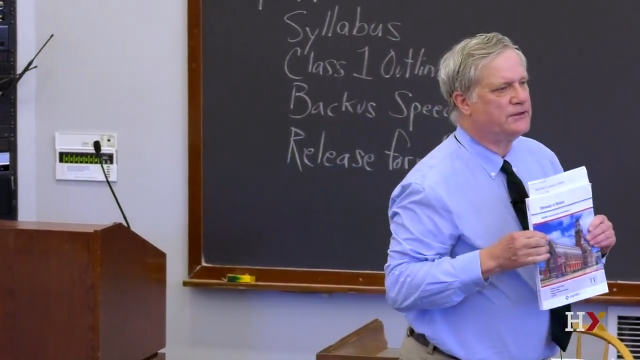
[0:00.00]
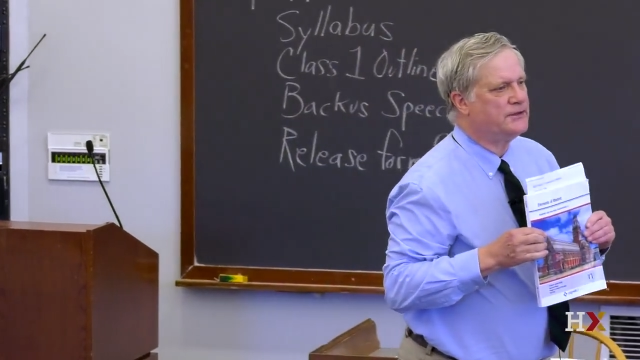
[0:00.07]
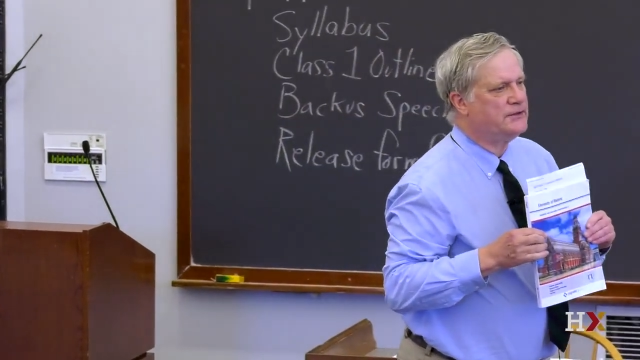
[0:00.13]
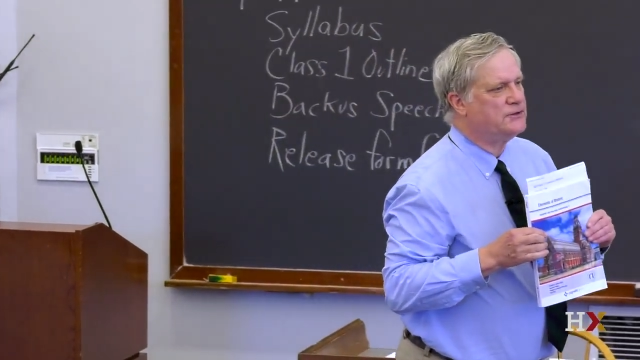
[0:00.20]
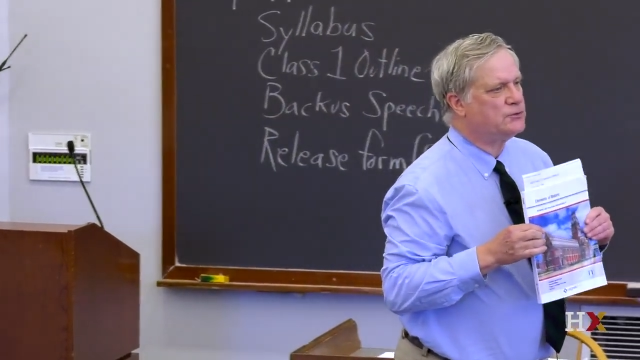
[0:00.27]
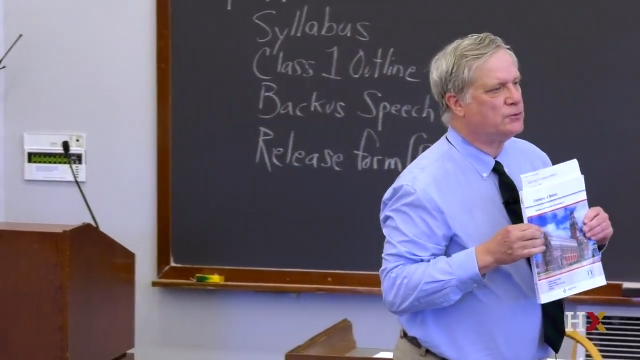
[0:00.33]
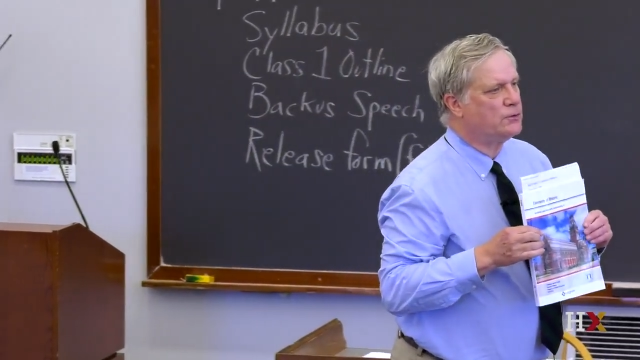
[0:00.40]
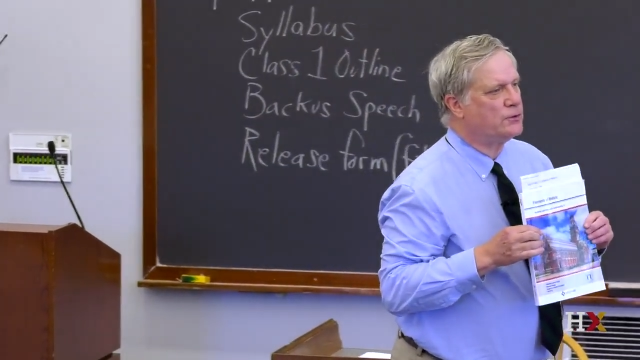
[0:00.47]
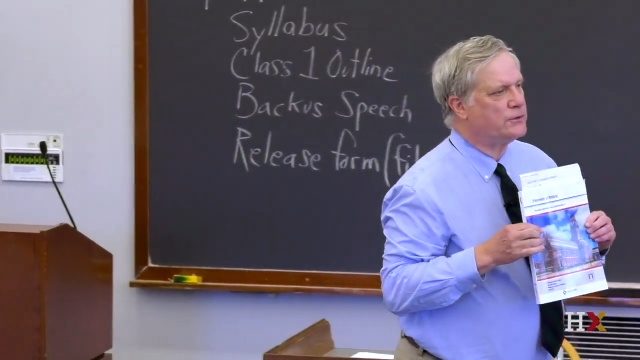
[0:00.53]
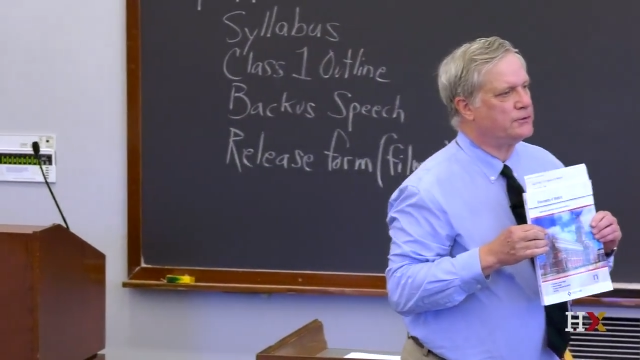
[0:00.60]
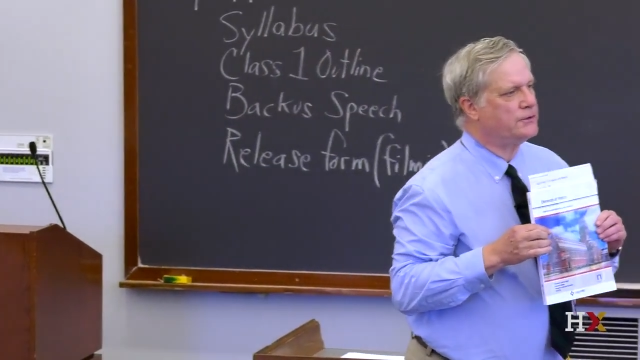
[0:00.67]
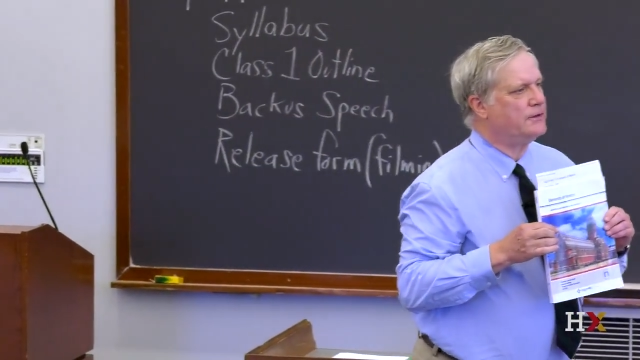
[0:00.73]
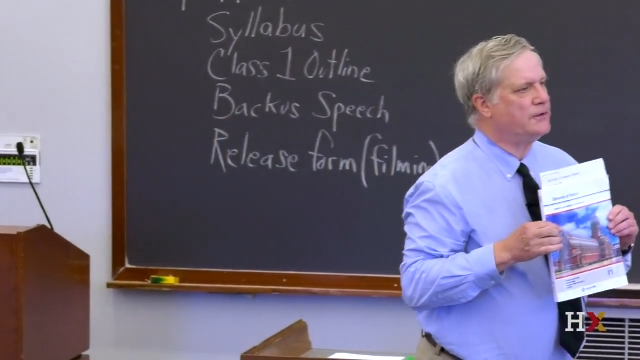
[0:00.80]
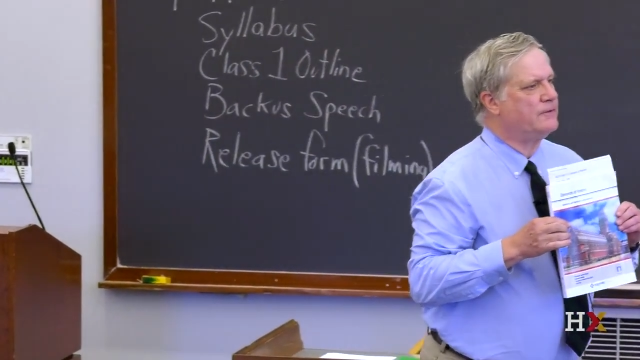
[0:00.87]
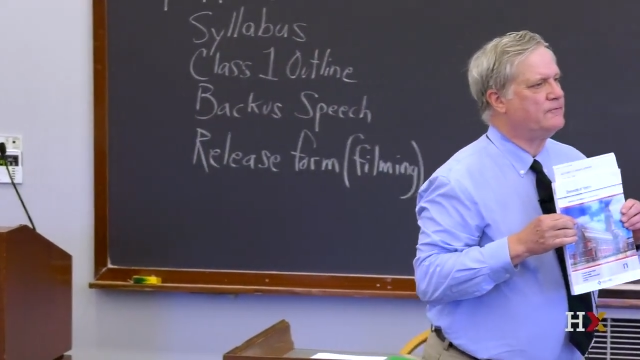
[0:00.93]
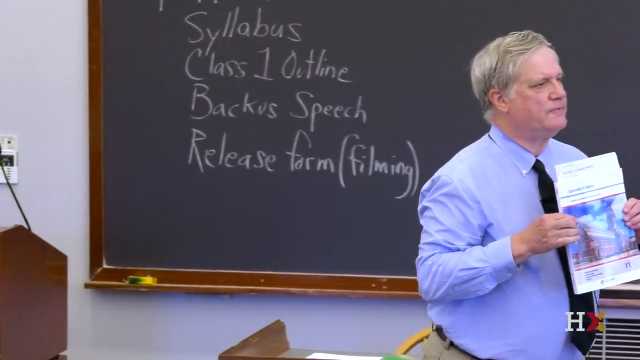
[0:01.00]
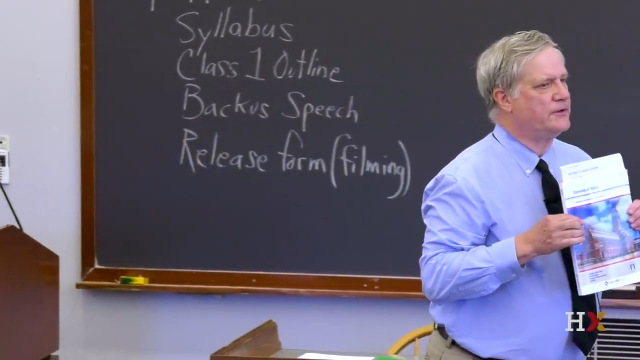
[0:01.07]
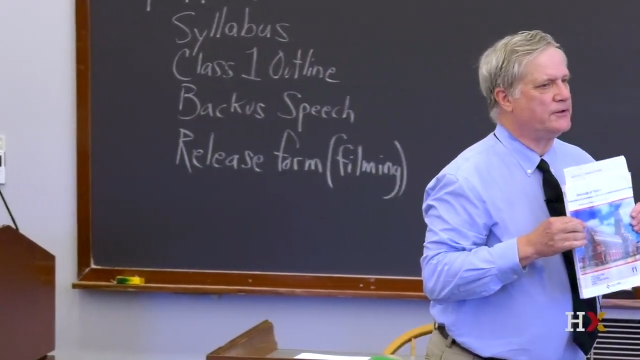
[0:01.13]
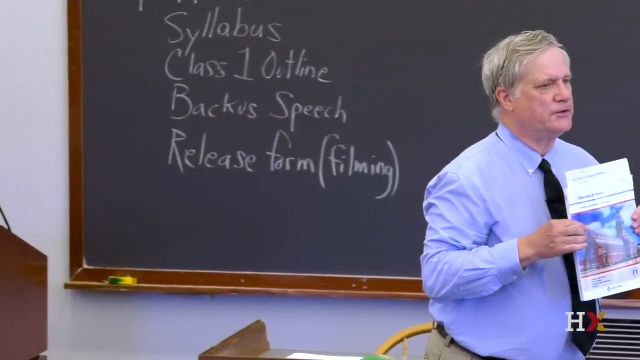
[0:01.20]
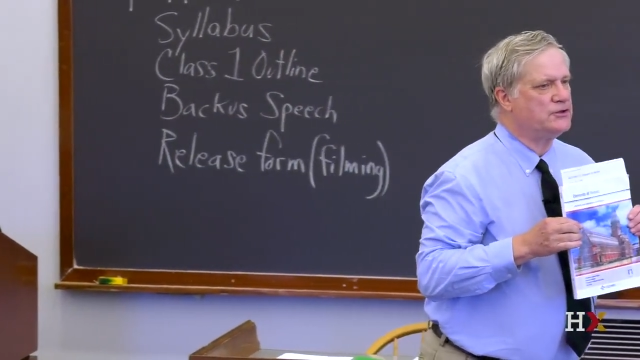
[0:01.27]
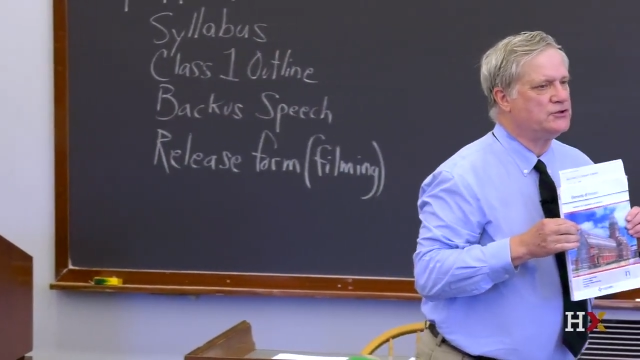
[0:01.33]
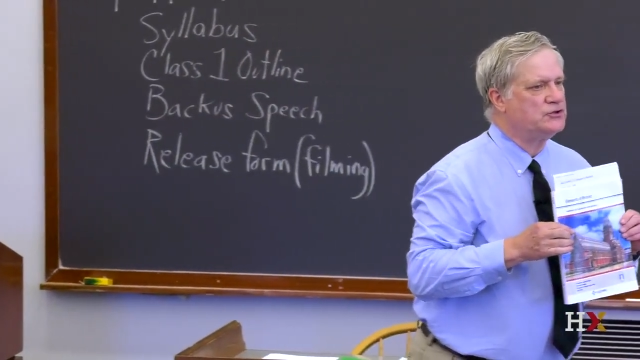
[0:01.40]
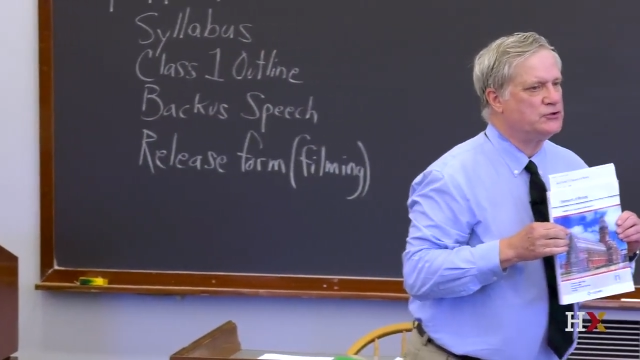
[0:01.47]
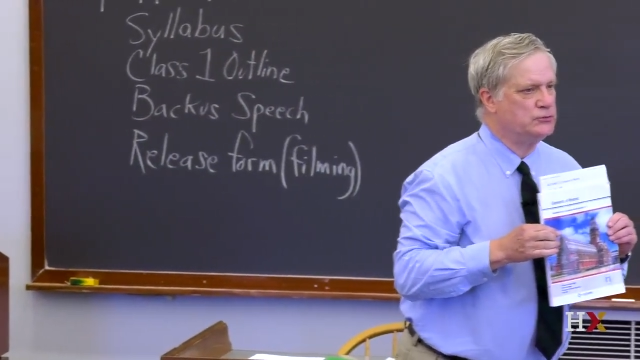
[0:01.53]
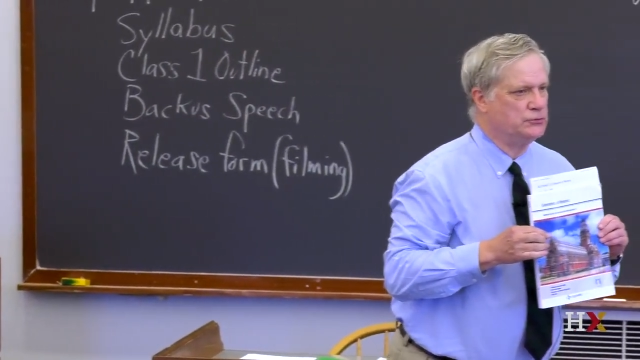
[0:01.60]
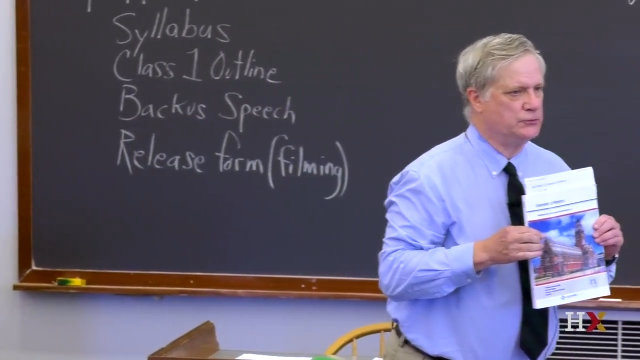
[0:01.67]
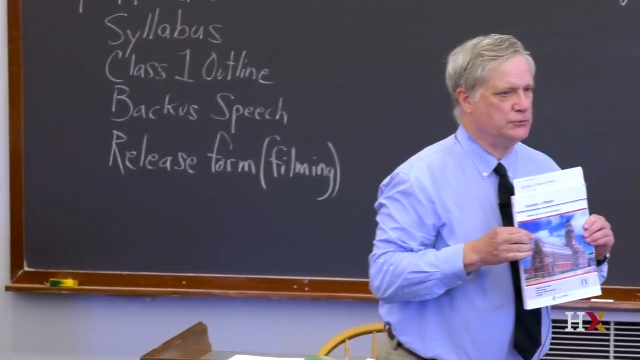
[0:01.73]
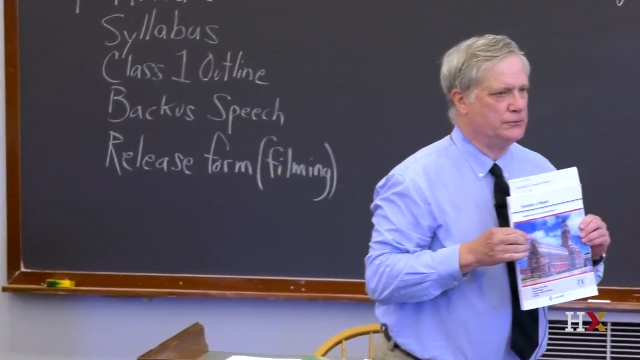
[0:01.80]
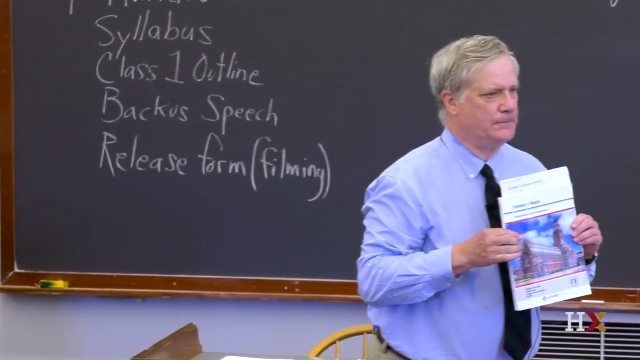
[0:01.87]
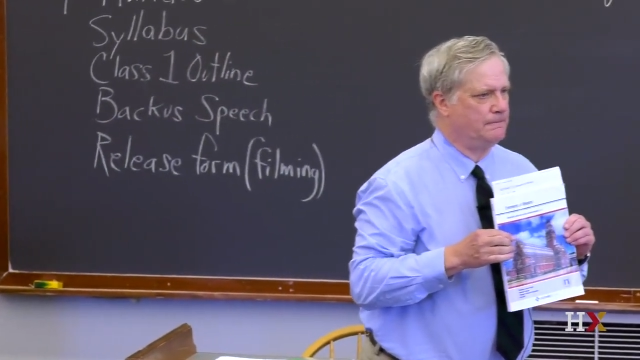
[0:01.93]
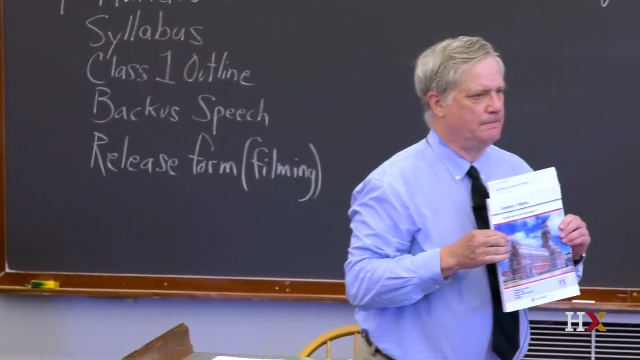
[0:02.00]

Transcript: please order it very soon,